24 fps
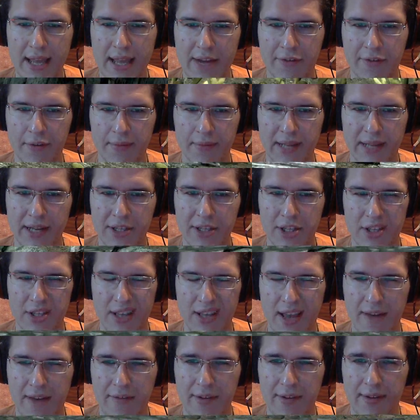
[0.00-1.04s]
from dungeons
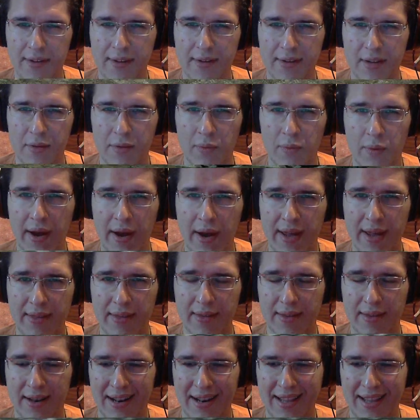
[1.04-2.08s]
everything that weighs
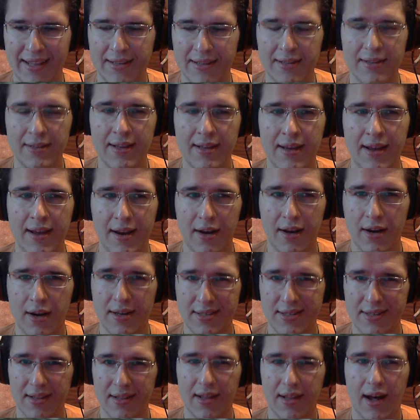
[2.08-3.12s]
little and
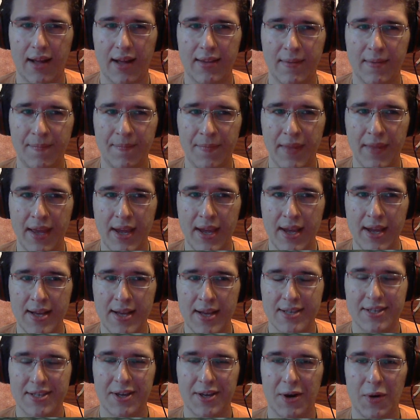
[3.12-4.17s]
costs a lot.
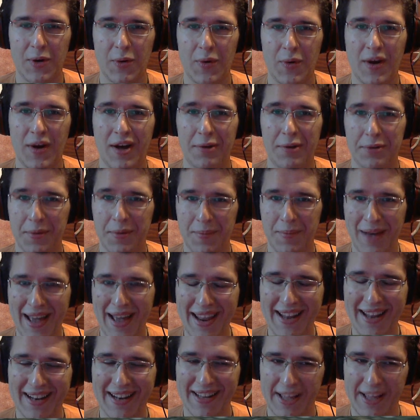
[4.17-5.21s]
So
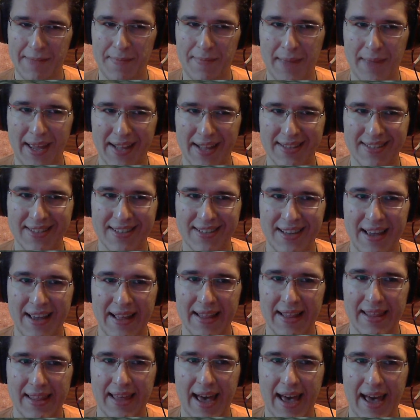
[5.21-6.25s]
automatically that means
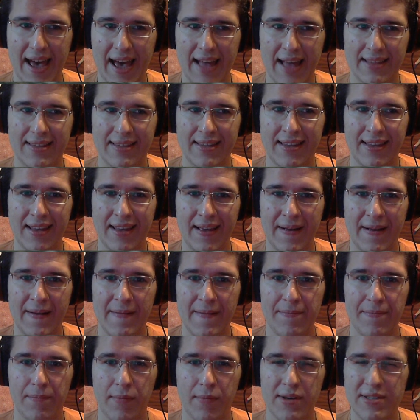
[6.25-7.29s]
that
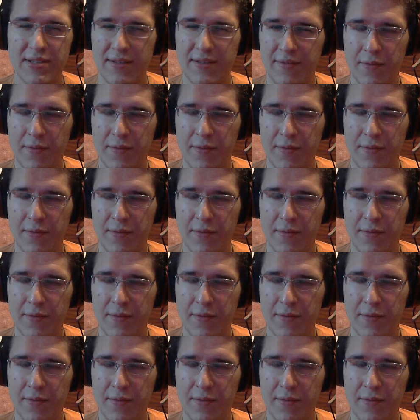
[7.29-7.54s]
most of the